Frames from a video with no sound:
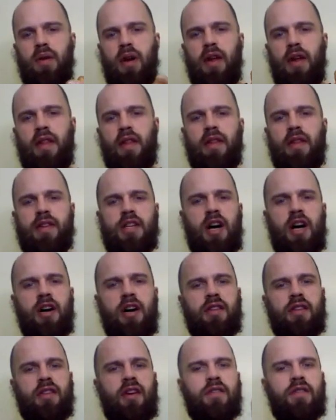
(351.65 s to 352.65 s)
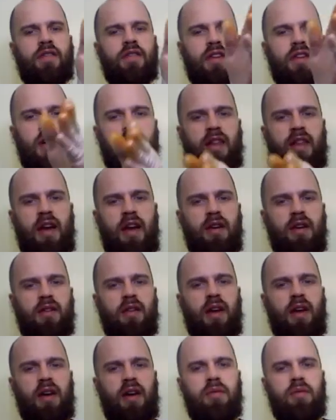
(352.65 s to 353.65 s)
And then the tongue itself has got that, it's
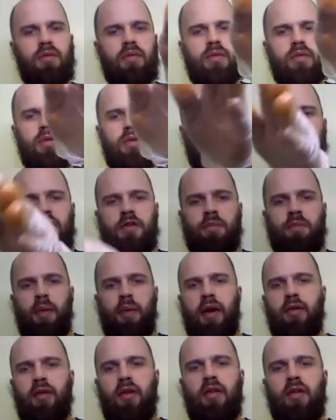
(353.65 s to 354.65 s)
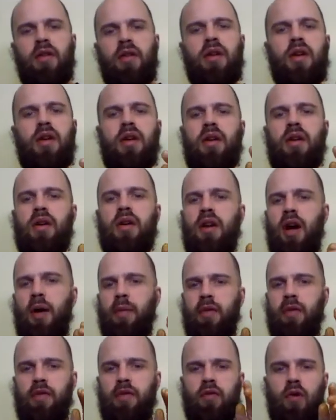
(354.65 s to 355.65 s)
like a spiral
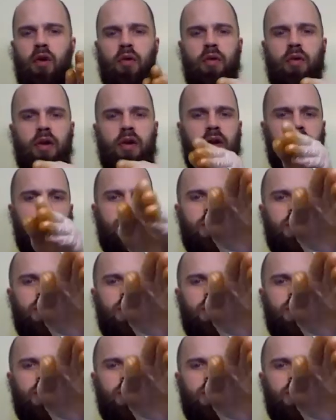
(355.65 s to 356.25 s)
coming forward.